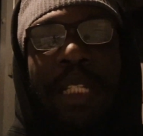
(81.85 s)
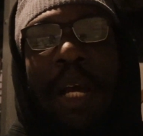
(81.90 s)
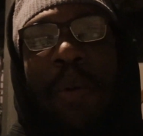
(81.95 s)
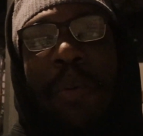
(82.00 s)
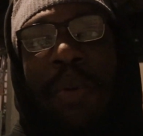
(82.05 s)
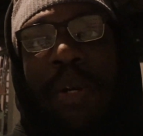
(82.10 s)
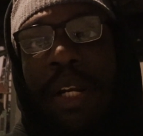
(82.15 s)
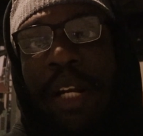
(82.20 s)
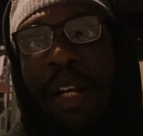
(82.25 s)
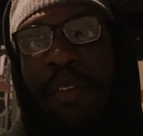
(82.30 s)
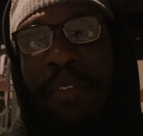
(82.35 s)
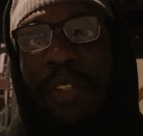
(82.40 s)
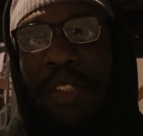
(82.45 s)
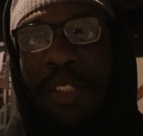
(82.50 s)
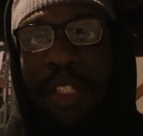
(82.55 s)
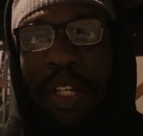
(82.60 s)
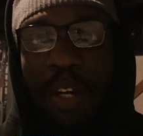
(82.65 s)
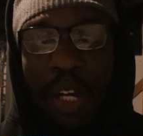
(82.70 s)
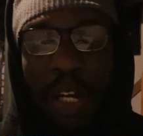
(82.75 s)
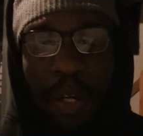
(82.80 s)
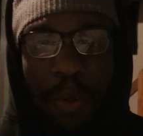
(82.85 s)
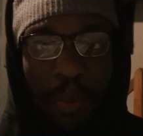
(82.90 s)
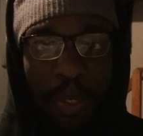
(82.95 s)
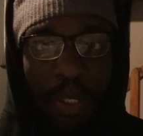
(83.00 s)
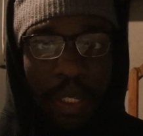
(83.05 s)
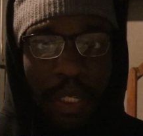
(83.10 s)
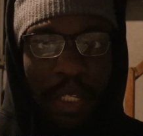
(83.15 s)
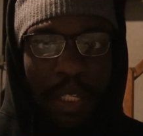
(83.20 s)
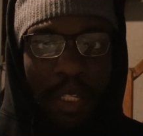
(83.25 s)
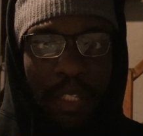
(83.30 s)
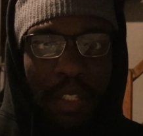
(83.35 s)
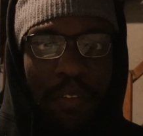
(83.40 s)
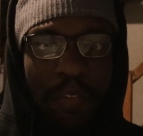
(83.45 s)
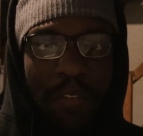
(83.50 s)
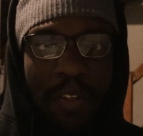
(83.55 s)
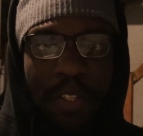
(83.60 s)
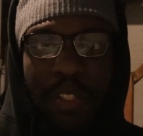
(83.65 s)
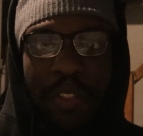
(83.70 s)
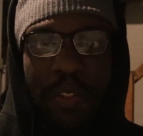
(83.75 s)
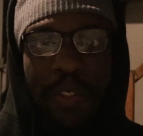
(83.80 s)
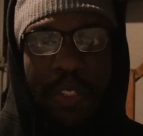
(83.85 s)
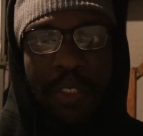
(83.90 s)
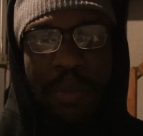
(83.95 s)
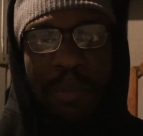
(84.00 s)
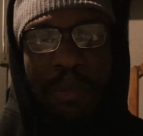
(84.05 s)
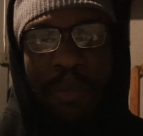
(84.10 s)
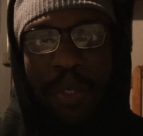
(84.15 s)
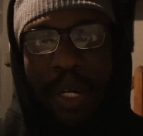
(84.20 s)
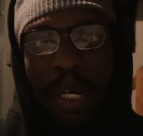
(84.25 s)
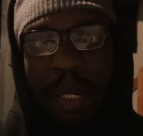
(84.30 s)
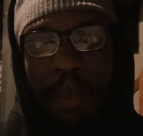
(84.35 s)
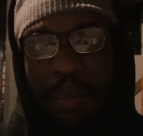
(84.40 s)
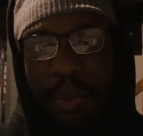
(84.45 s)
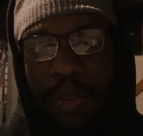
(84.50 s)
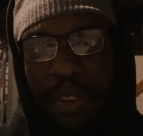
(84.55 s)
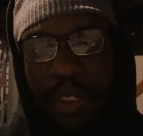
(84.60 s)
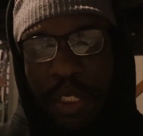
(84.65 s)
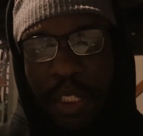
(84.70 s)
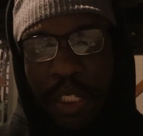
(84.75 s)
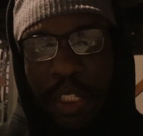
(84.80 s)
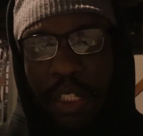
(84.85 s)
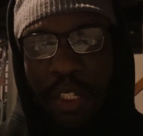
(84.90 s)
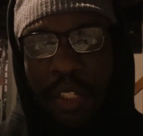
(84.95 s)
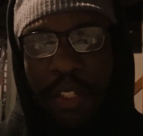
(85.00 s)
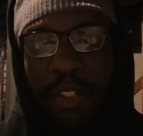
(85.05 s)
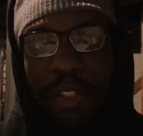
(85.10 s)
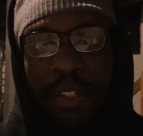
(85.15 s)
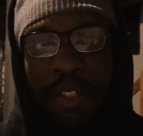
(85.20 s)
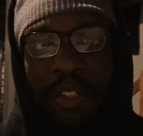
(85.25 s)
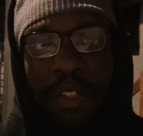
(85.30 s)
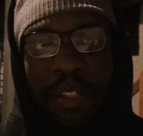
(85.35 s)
I would have never thought I would have hit 53 subscribers in a year,